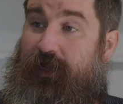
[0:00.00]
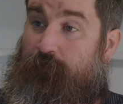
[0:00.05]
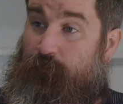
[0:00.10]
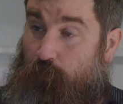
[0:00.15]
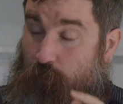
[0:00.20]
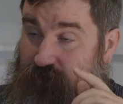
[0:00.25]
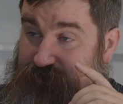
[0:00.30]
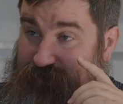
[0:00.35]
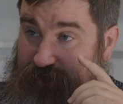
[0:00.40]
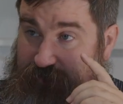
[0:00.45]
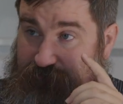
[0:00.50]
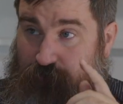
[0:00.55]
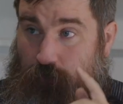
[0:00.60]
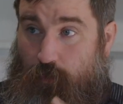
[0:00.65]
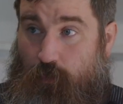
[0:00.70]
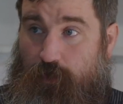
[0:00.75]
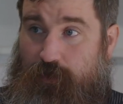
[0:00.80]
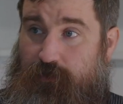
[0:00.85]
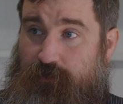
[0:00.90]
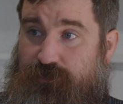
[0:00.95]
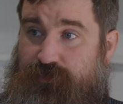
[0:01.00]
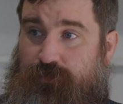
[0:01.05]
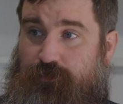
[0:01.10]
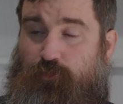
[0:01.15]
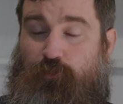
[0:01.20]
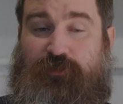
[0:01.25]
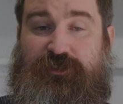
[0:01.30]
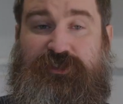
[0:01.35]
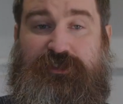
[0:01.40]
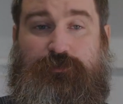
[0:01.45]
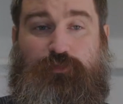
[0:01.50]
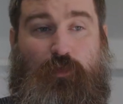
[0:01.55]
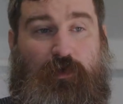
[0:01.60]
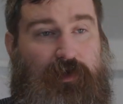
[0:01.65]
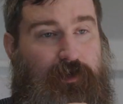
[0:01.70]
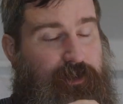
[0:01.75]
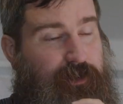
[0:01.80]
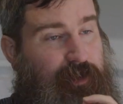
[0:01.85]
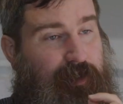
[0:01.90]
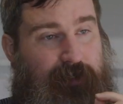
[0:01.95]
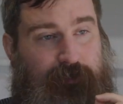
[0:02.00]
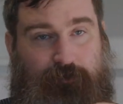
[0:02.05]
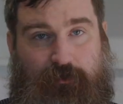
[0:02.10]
And what's even worse, which is why I